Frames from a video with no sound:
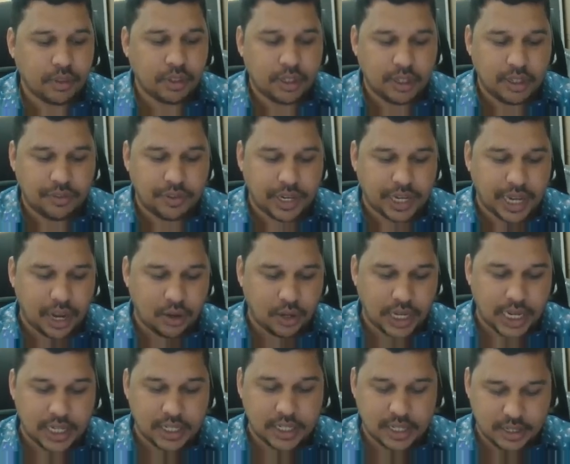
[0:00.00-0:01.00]
if I
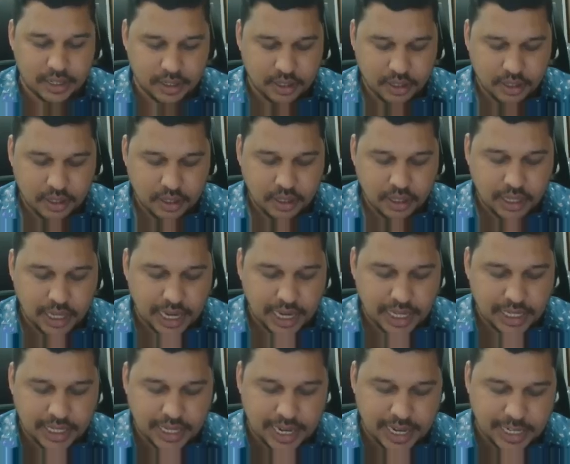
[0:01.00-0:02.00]
calculate it,
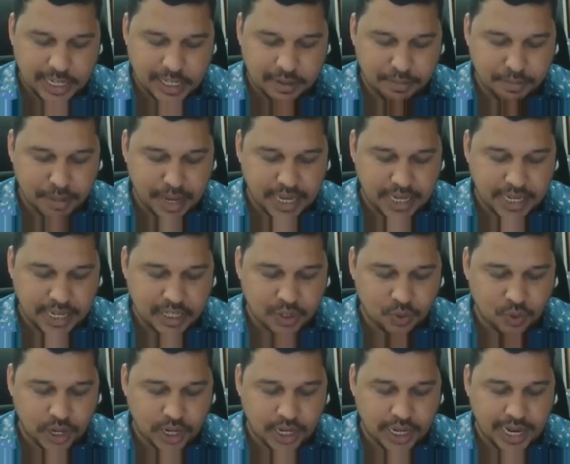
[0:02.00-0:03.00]
88 minus
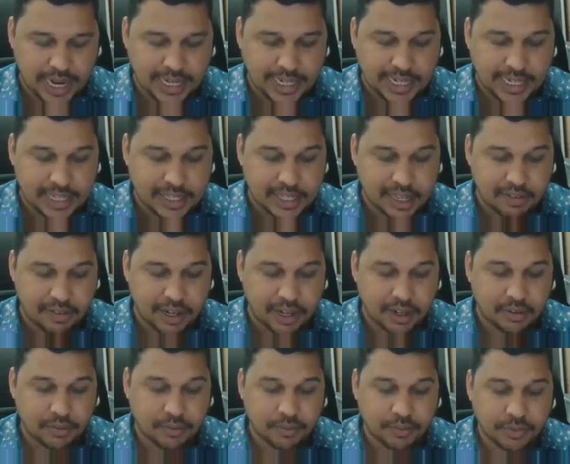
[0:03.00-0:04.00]
187,
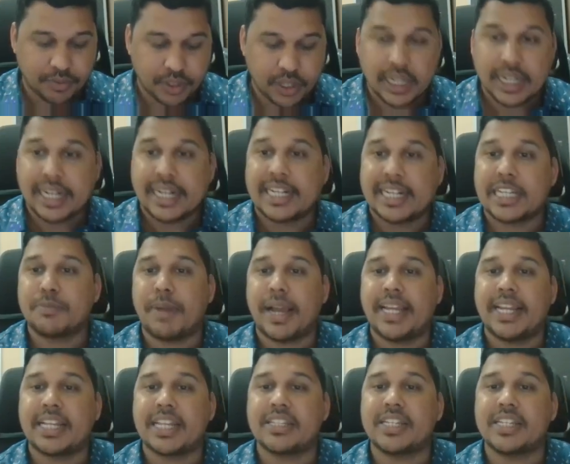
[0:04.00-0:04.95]
it is minus